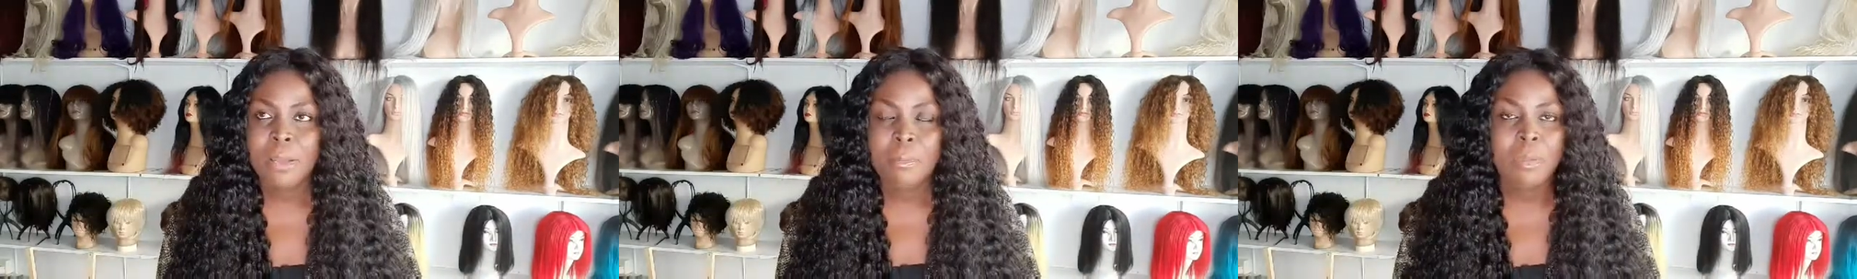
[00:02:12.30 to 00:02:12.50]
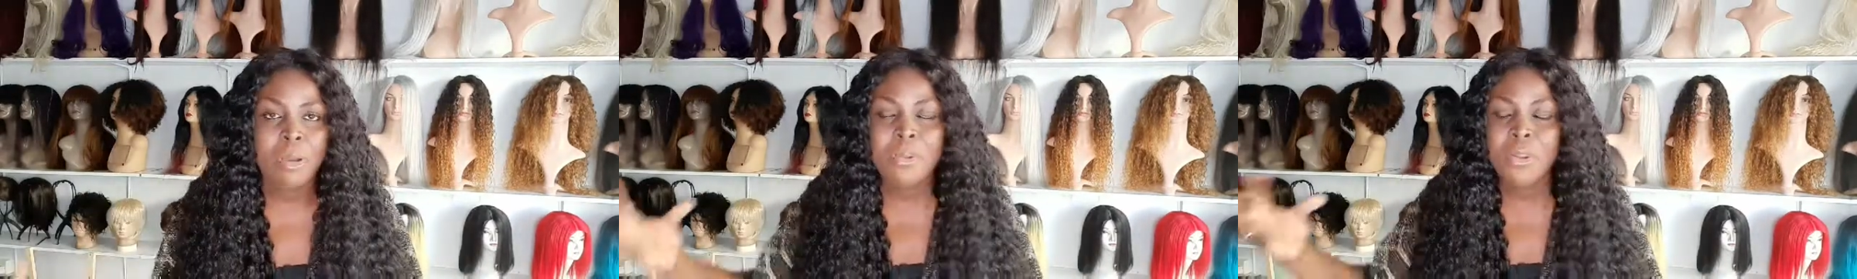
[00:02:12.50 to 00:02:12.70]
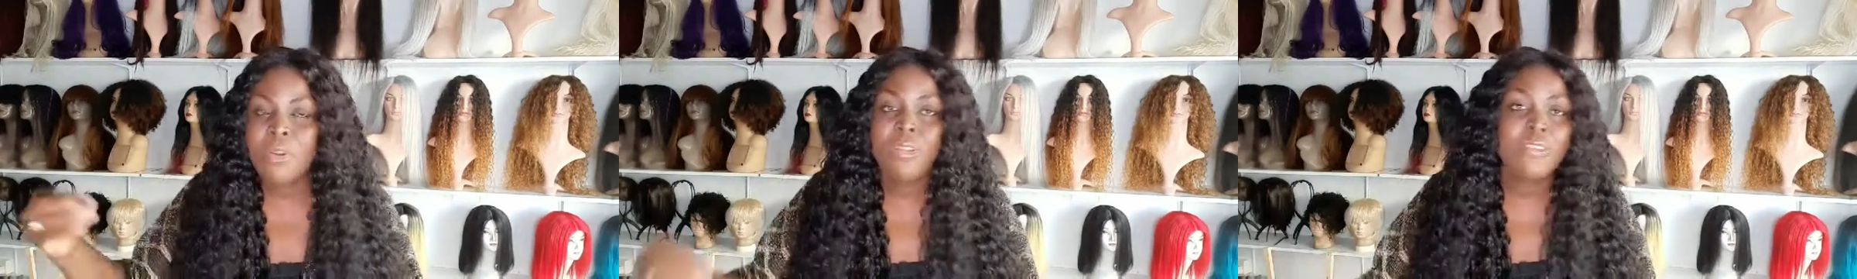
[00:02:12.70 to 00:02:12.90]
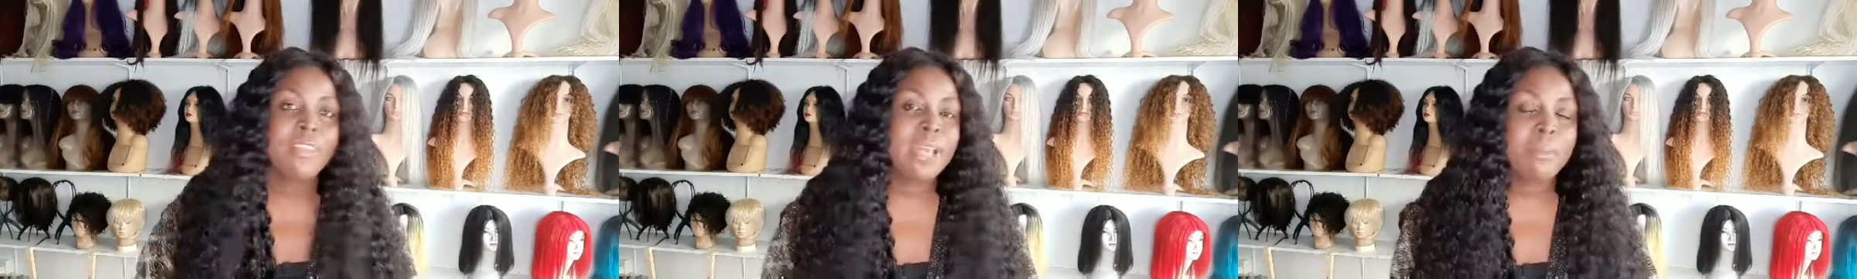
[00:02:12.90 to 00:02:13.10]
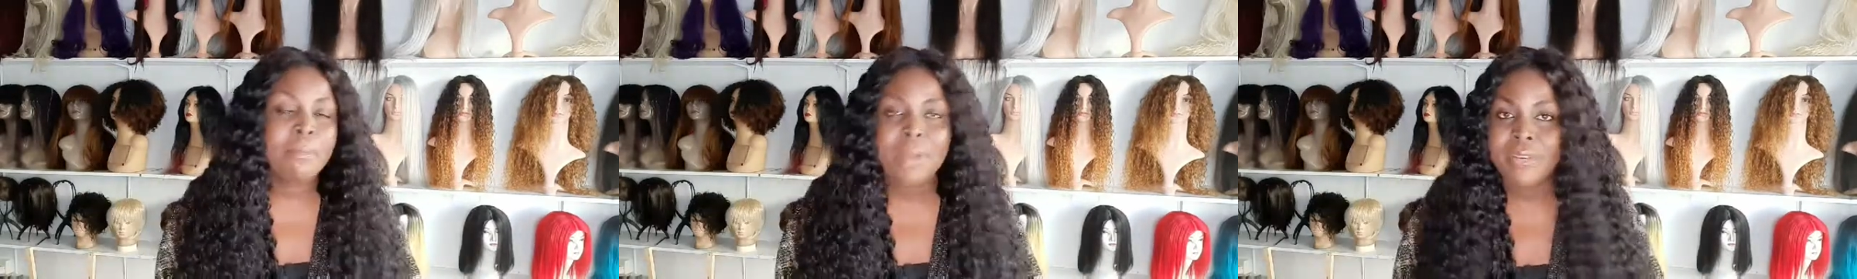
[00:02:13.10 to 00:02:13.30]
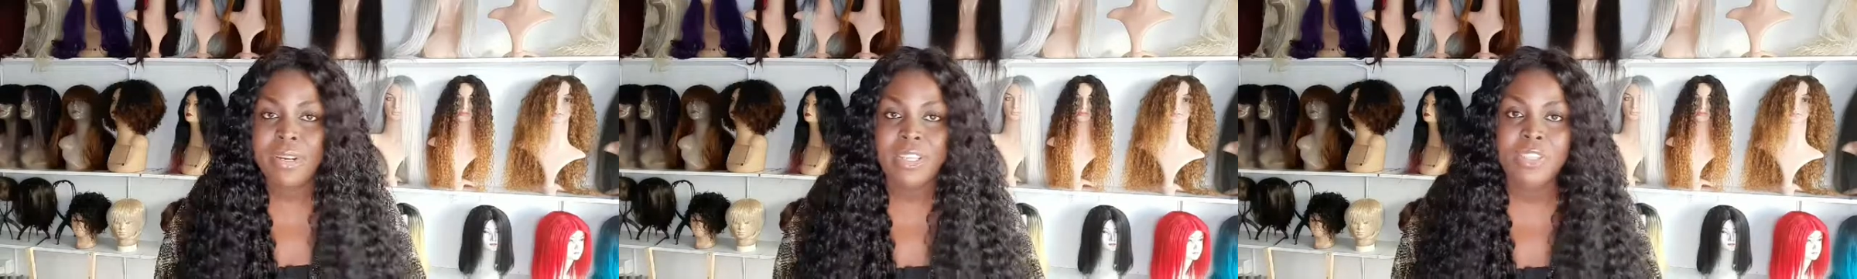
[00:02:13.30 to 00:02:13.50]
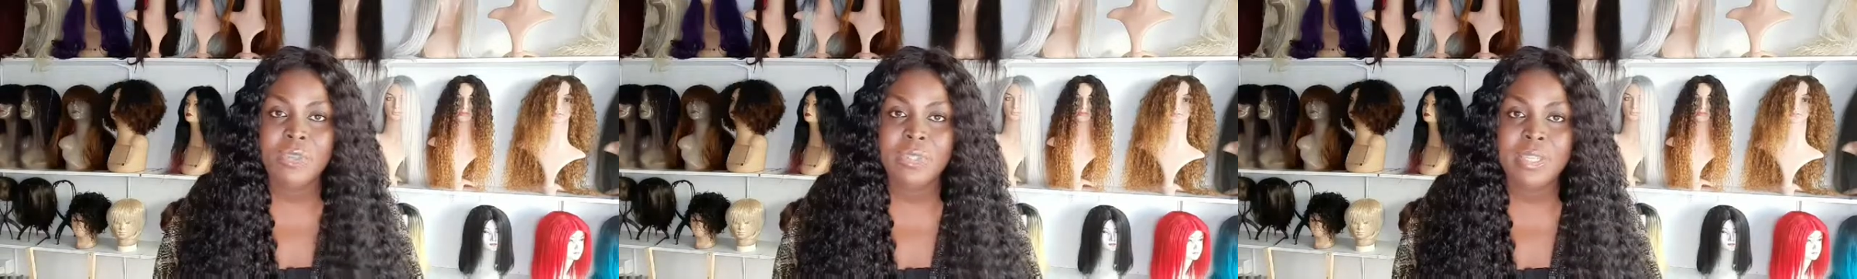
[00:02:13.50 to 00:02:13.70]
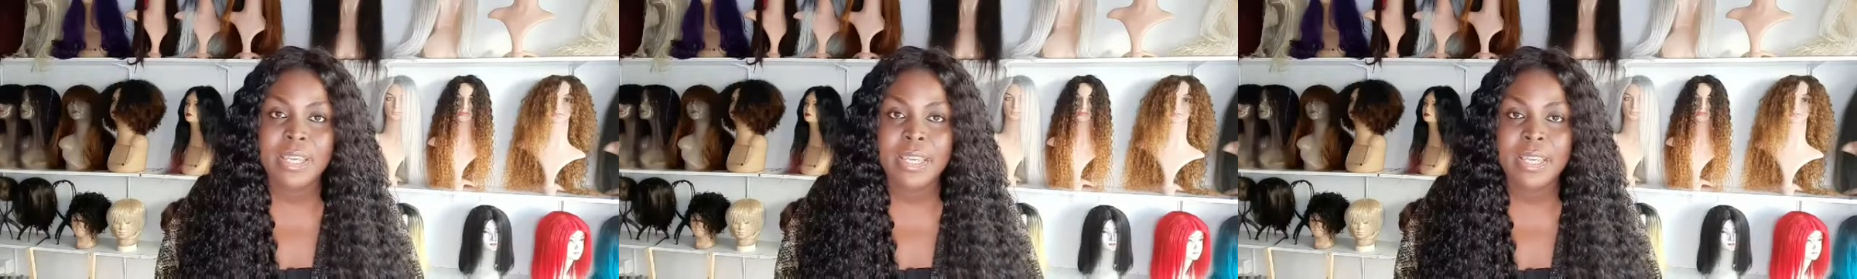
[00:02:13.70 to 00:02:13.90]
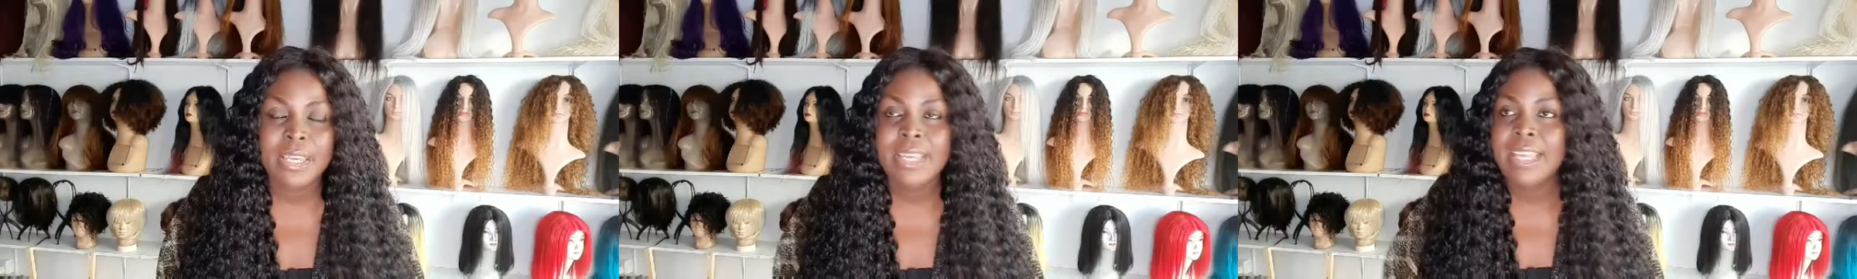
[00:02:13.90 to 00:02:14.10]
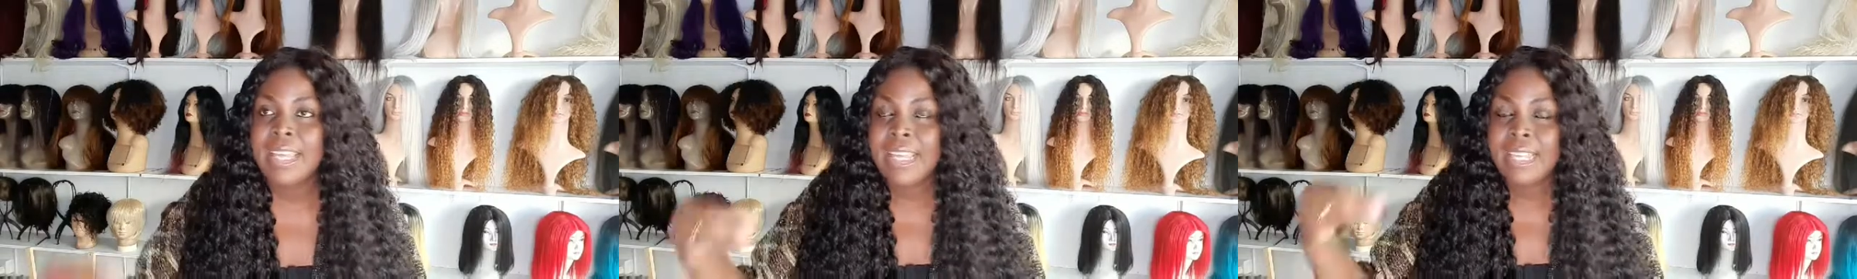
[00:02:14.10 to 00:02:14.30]
but because they are married today,
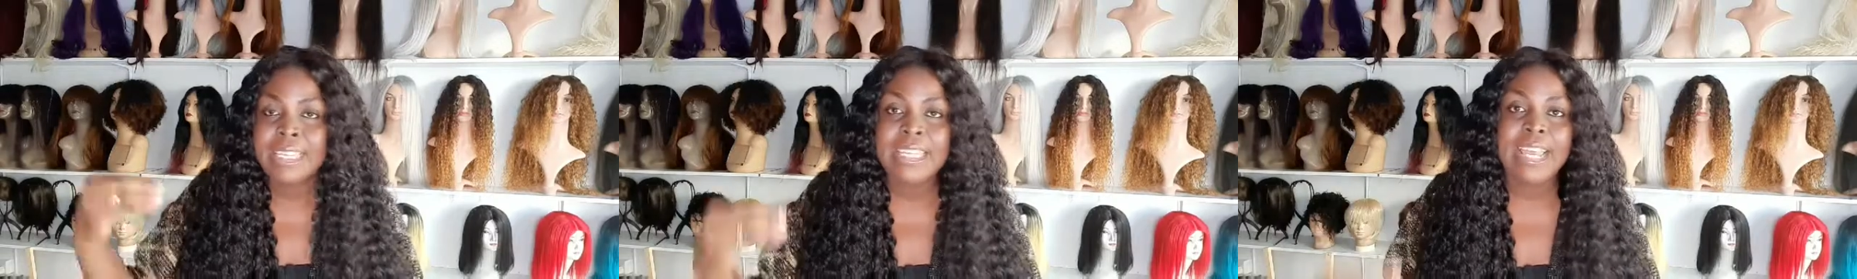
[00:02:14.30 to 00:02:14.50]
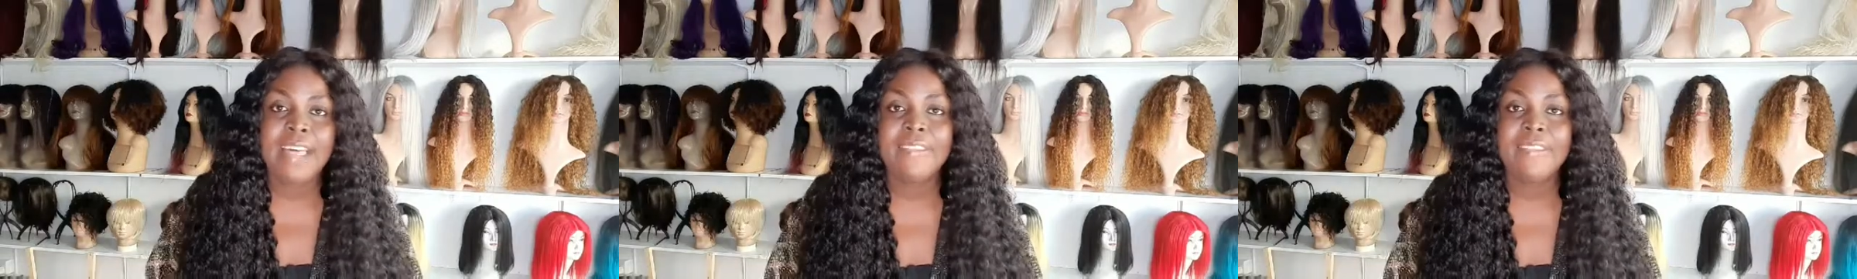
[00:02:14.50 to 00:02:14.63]
there